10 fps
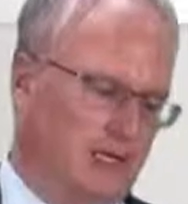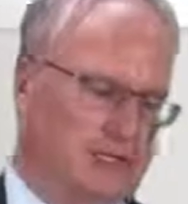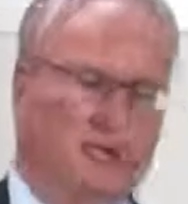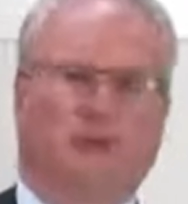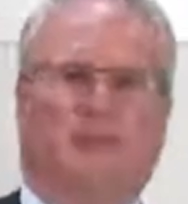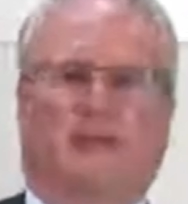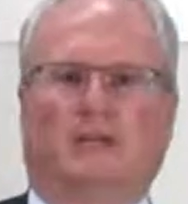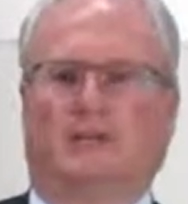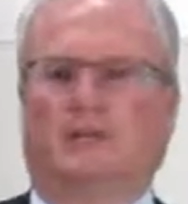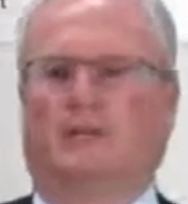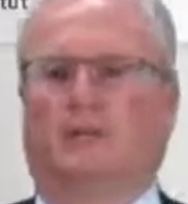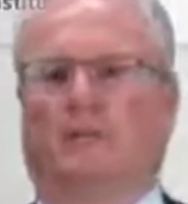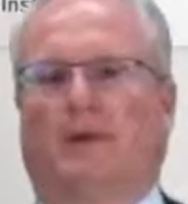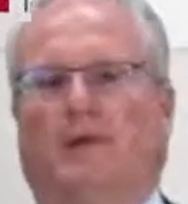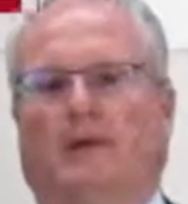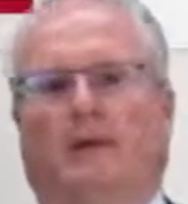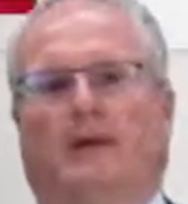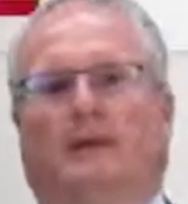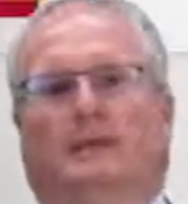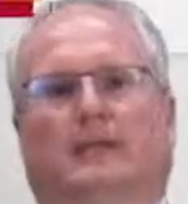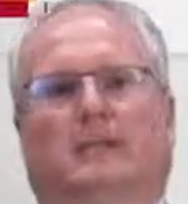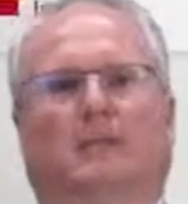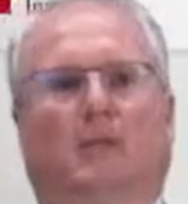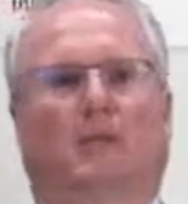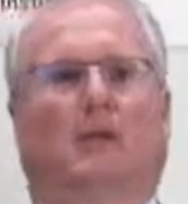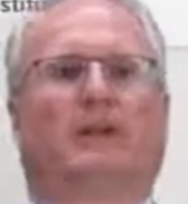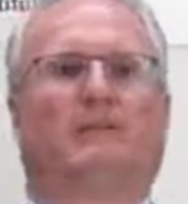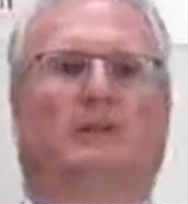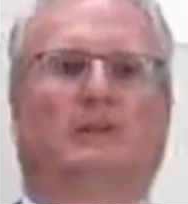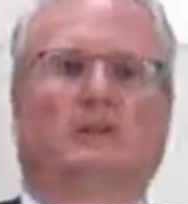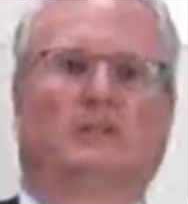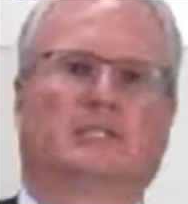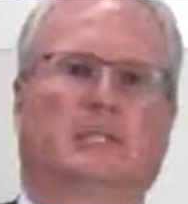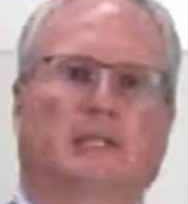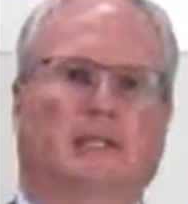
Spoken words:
could benefit from the mainframe architecture, more modern workloads.